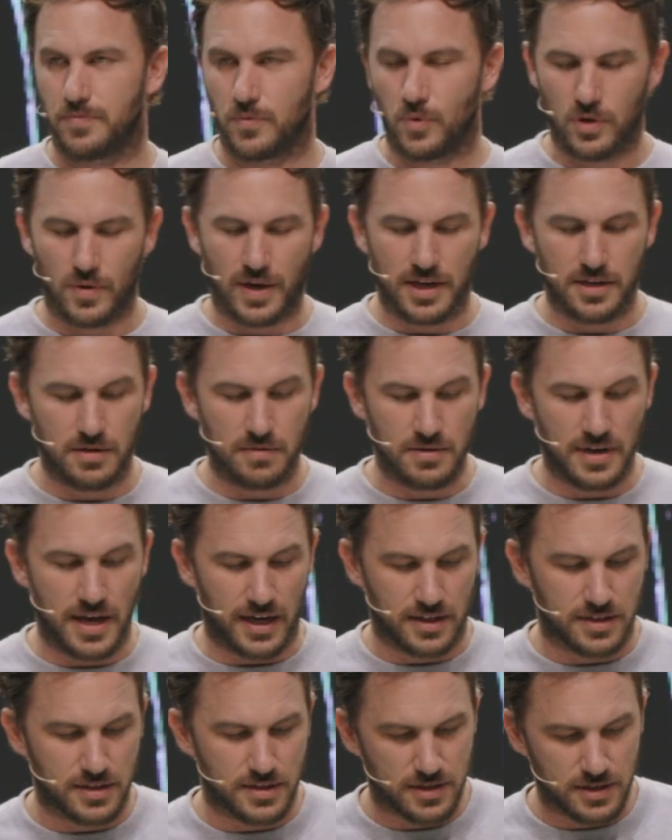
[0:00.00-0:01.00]
What do I do
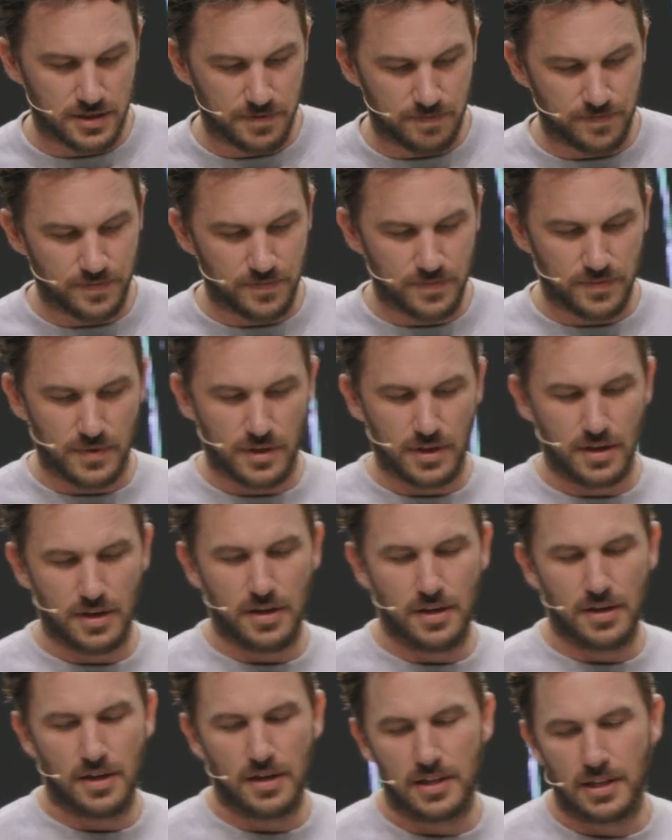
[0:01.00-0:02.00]
next?
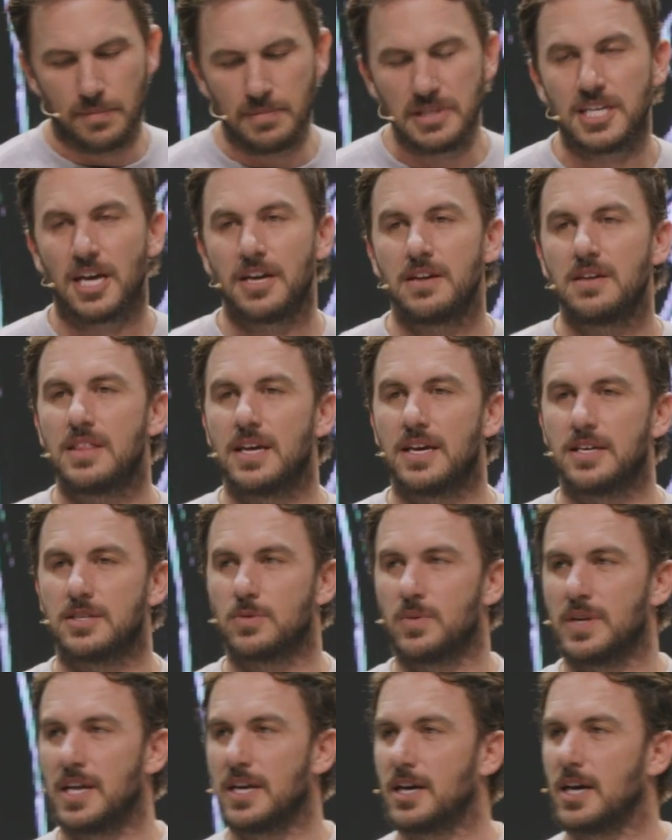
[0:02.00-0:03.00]
Let me tell you
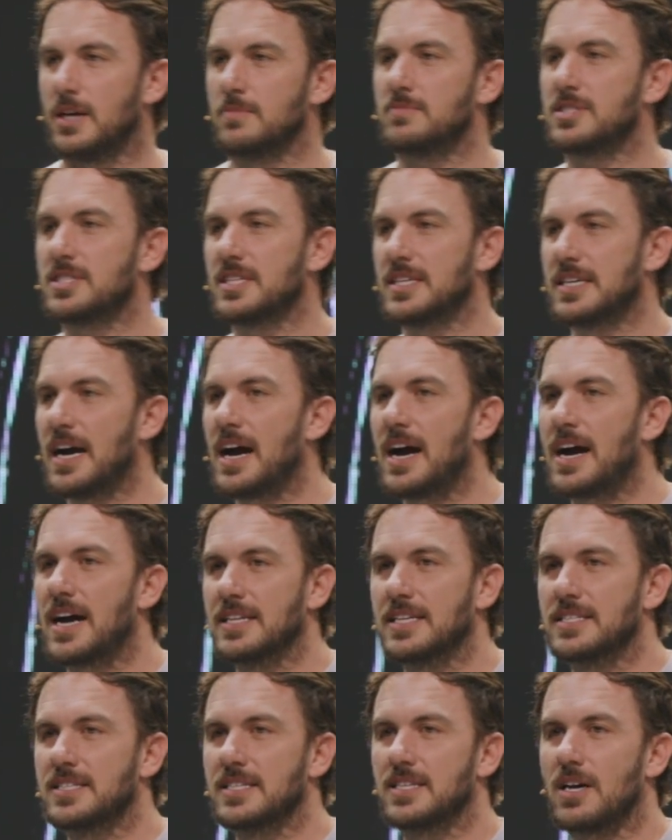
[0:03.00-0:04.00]
this. When it comes to
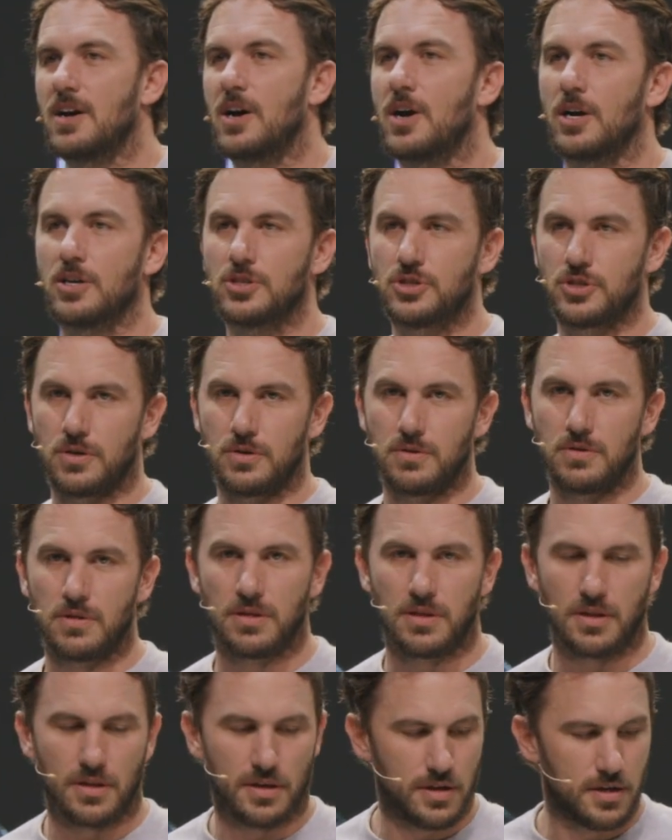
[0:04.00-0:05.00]
God, this is a hard
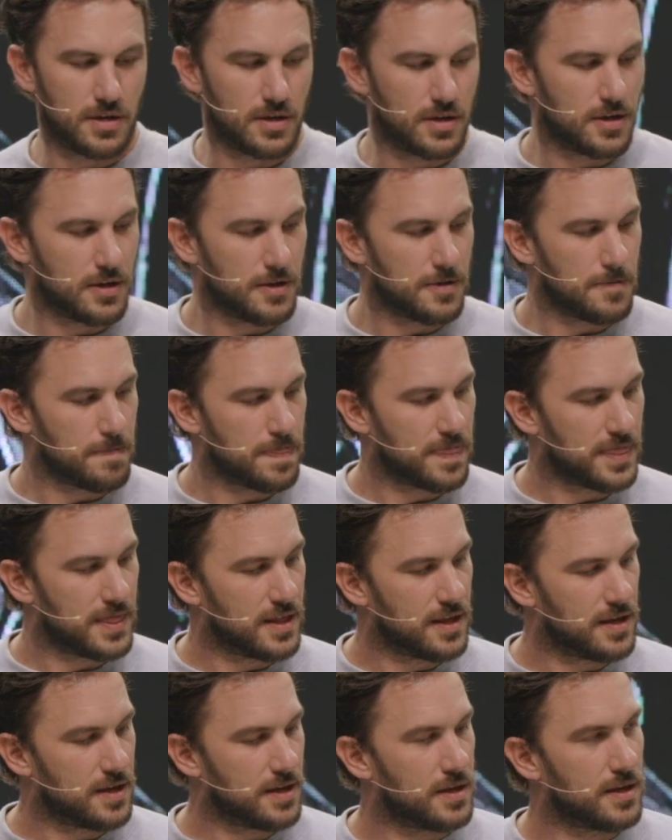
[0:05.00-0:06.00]
truth.
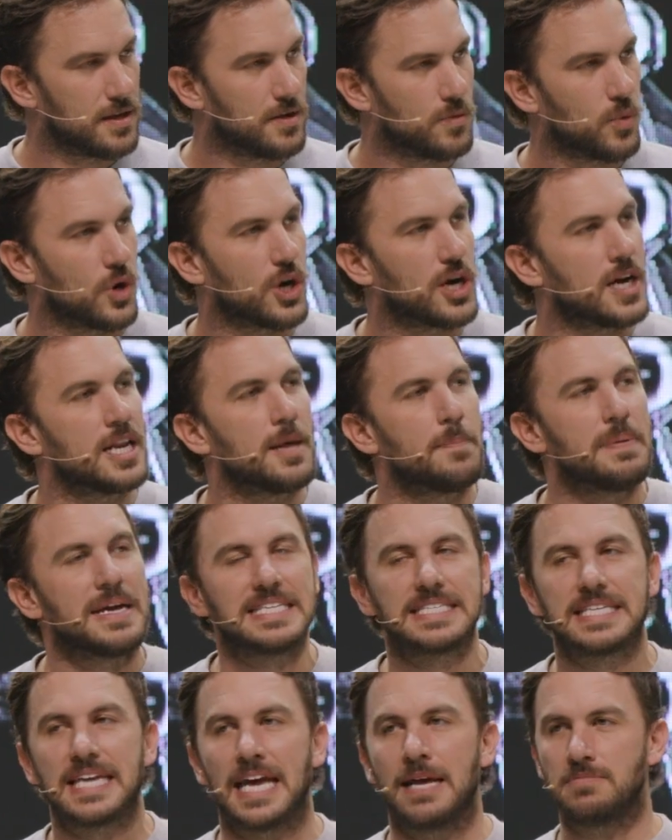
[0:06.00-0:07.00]
We're going to be
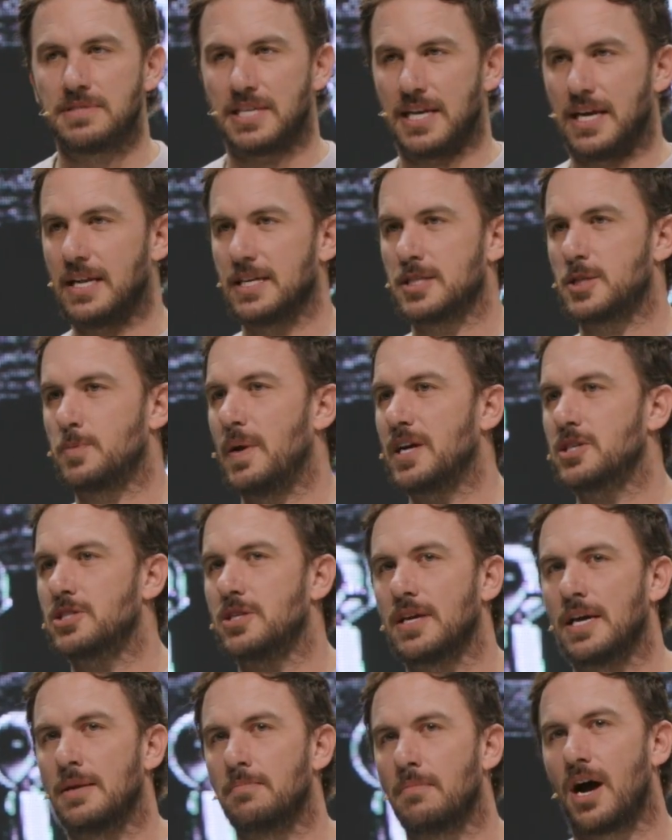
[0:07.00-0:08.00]
tempted,
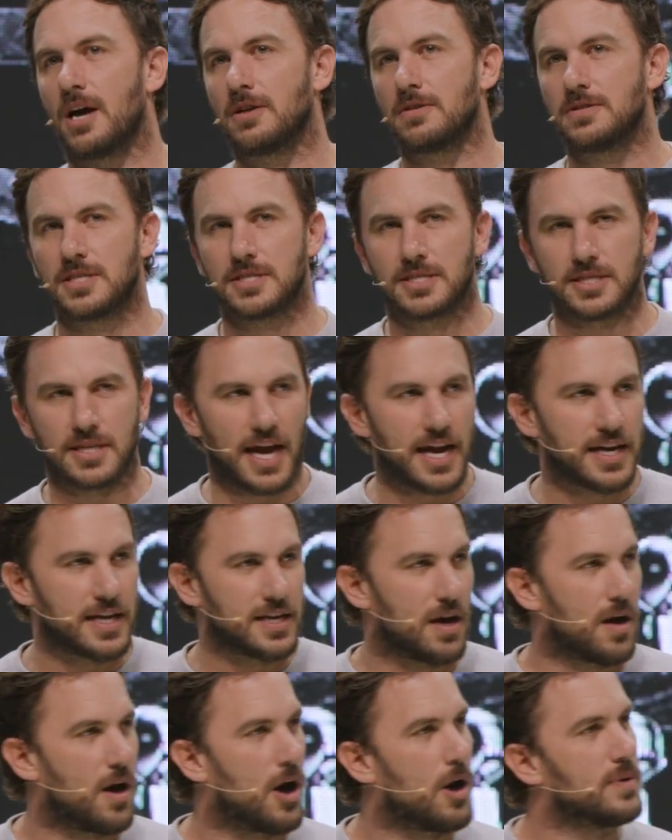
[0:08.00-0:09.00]
especially in modern society,
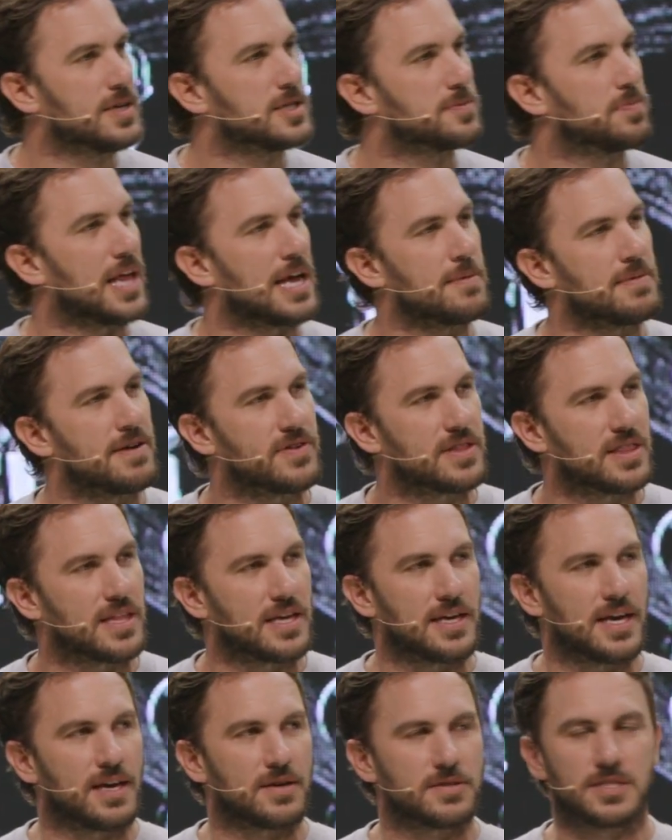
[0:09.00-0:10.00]
to always blame
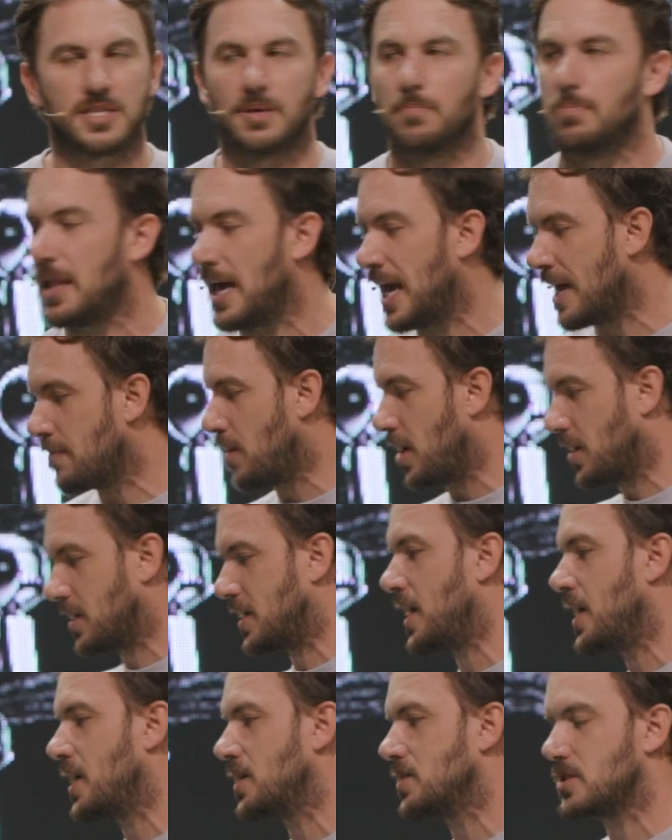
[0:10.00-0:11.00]
everything else, to blame our
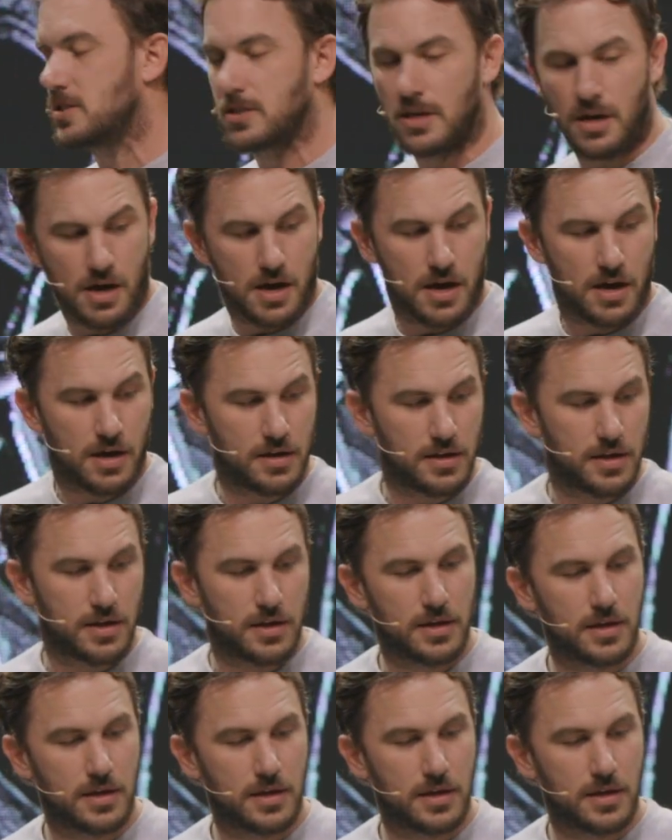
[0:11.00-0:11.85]
King Saul,